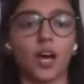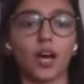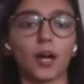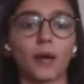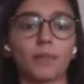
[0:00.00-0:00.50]

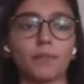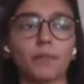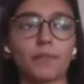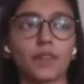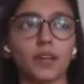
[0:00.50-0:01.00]
Um,
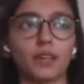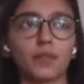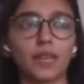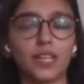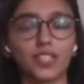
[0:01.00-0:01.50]

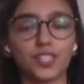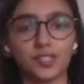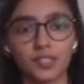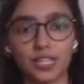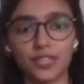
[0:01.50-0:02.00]
the
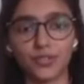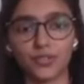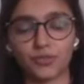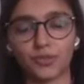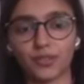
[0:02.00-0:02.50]
variations that you
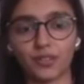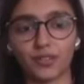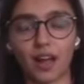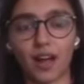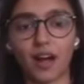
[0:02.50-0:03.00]
can do
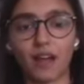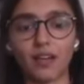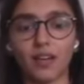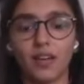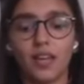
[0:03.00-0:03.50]
here
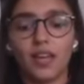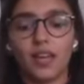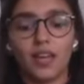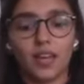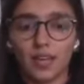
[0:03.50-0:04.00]
are
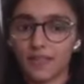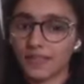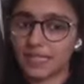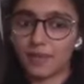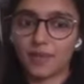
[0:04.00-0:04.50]
in
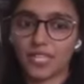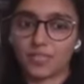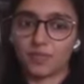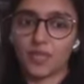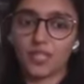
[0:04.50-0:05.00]
the same
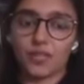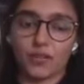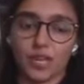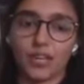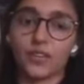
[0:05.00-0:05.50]
recipe.
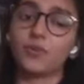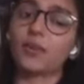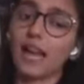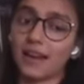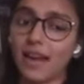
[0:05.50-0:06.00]
Okay,
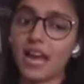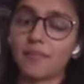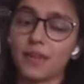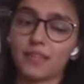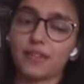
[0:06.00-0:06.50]
you can
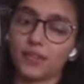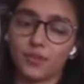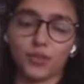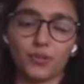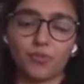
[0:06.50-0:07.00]
add maida,
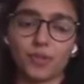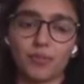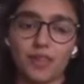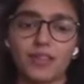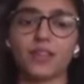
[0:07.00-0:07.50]
you can
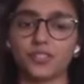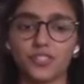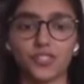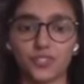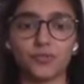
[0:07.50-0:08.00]
omit maida,
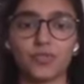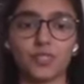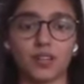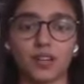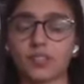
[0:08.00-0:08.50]
just use
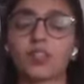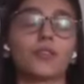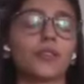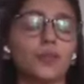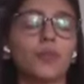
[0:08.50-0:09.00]

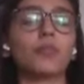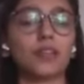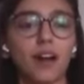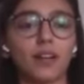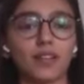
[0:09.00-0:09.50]
you can
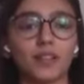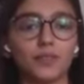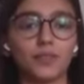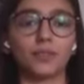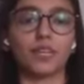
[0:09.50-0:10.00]
omit
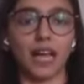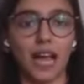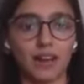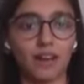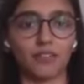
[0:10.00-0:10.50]
atta, you can
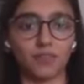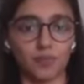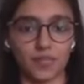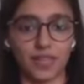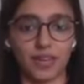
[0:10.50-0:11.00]
add
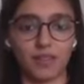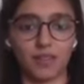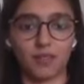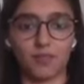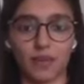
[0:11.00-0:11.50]
100%
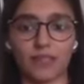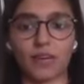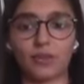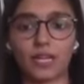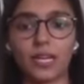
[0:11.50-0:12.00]

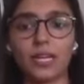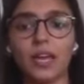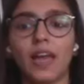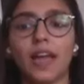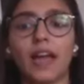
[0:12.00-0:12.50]
maida only,
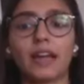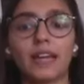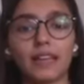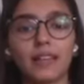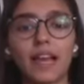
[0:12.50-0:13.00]

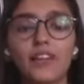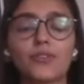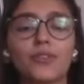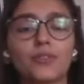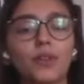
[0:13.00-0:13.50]
and in
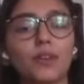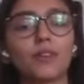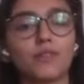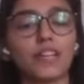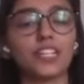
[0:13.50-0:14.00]
that you can do a
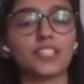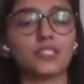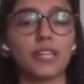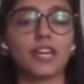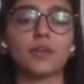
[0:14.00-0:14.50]
lot of
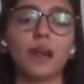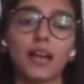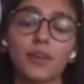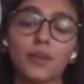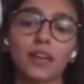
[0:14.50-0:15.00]
variations, like
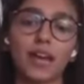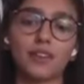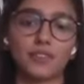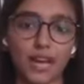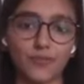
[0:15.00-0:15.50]
you can
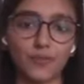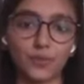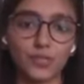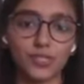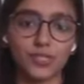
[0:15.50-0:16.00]
add dry
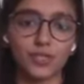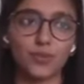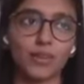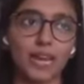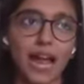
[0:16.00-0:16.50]
fruits,
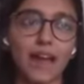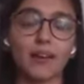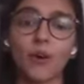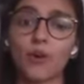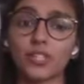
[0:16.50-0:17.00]
you can
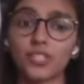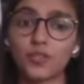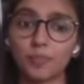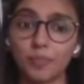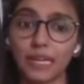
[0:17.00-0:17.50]
add
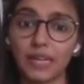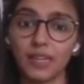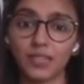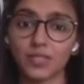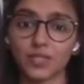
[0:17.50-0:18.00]
orange
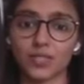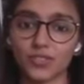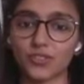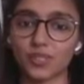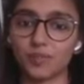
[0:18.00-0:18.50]
peel, so
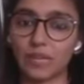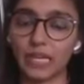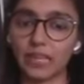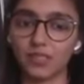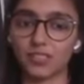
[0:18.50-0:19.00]
citrus
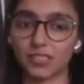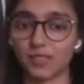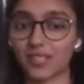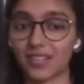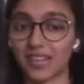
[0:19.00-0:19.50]
peel, just
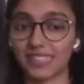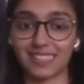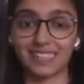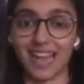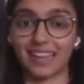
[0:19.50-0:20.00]
give it a nice
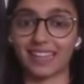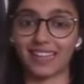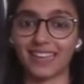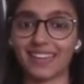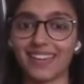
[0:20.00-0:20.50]

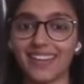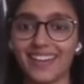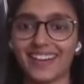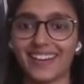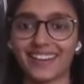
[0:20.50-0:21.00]
tangy
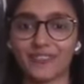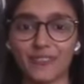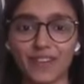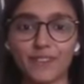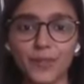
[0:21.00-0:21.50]

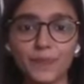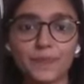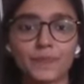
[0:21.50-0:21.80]
flavor.